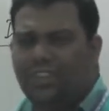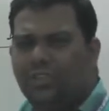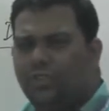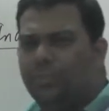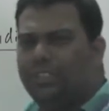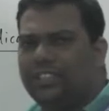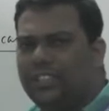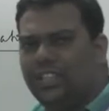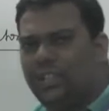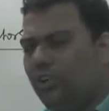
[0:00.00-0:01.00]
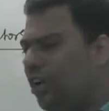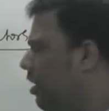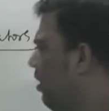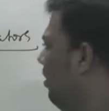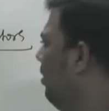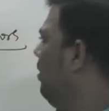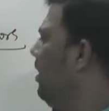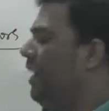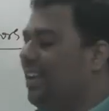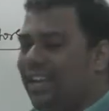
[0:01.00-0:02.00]
so basically your
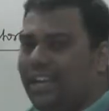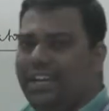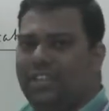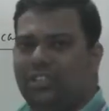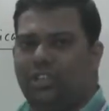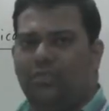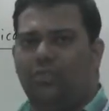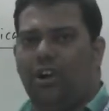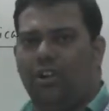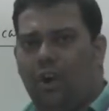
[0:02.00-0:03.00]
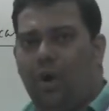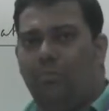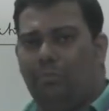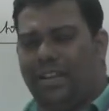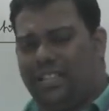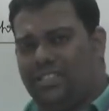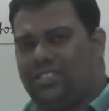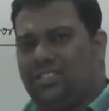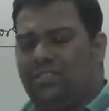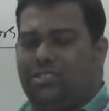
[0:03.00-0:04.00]
indicators are what? Complex
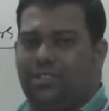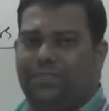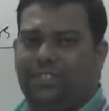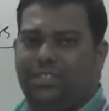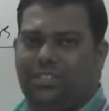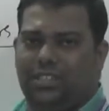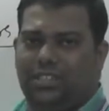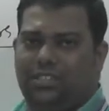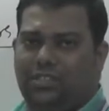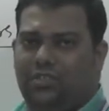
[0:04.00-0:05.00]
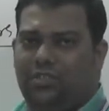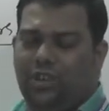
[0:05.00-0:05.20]
substances.